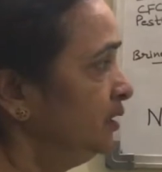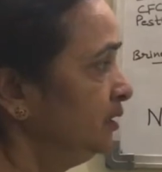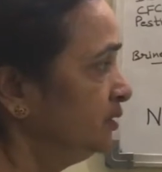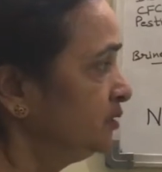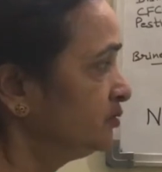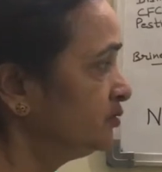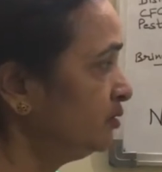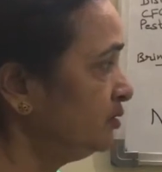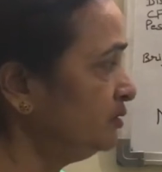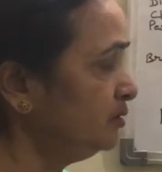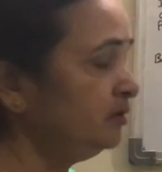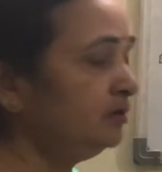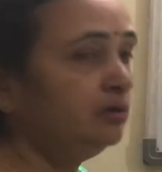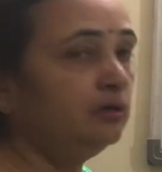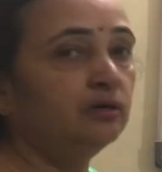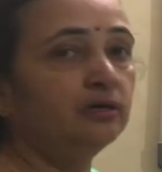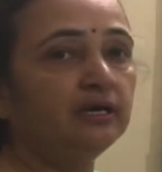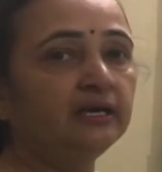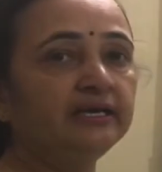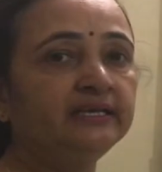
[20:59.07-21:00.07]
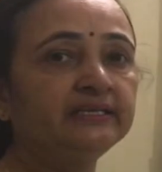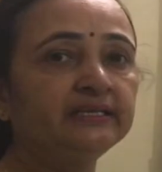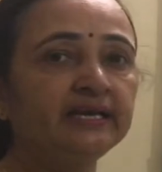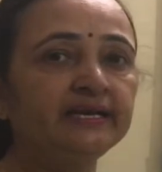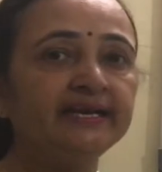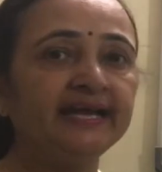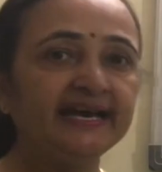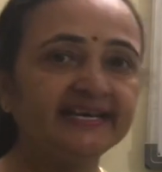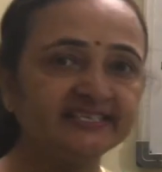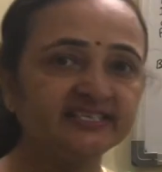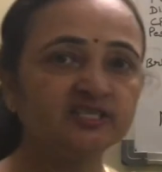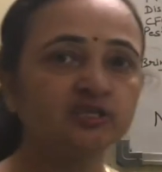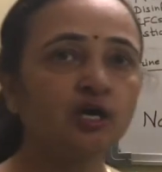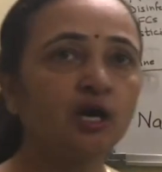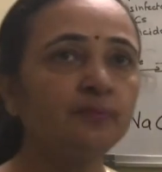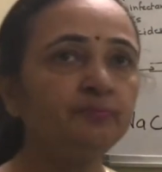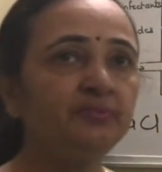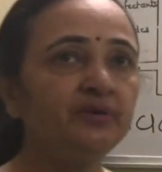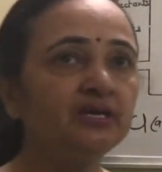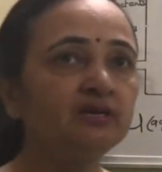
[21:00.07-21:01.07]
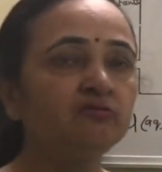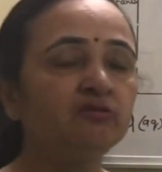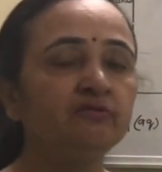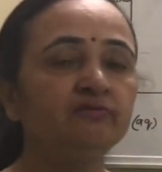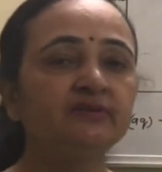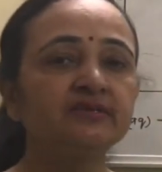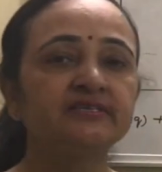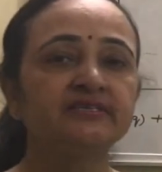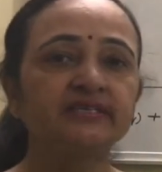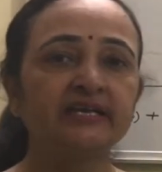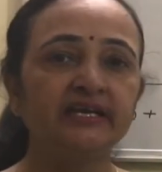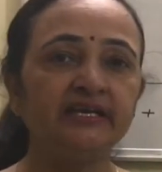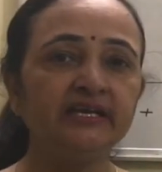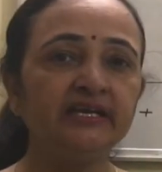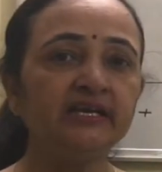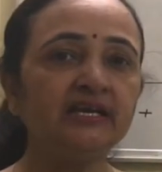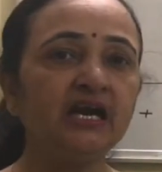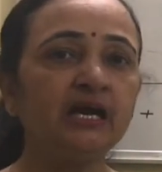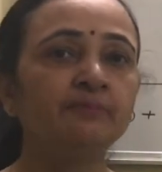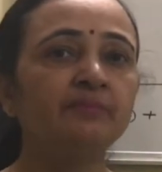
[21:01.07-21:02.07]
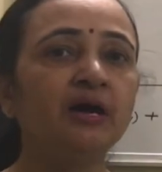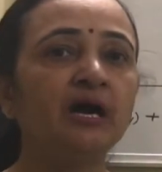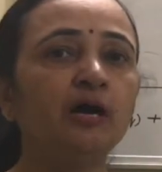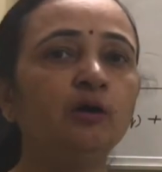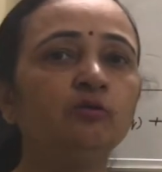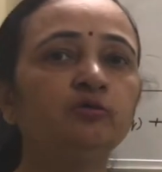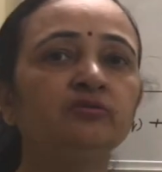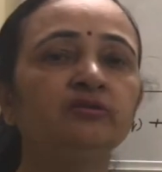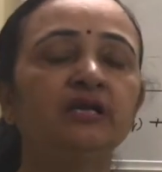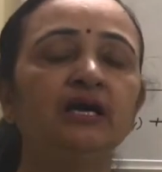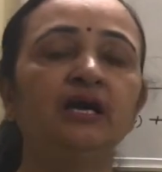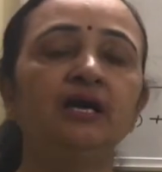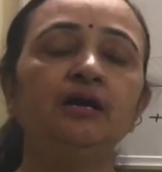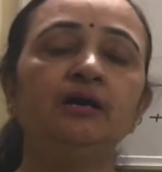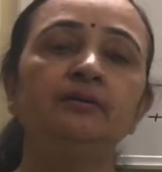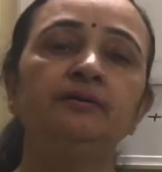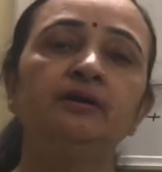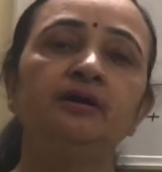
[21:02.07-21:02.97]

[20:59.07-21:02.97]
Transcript: So in the next topic we will study about the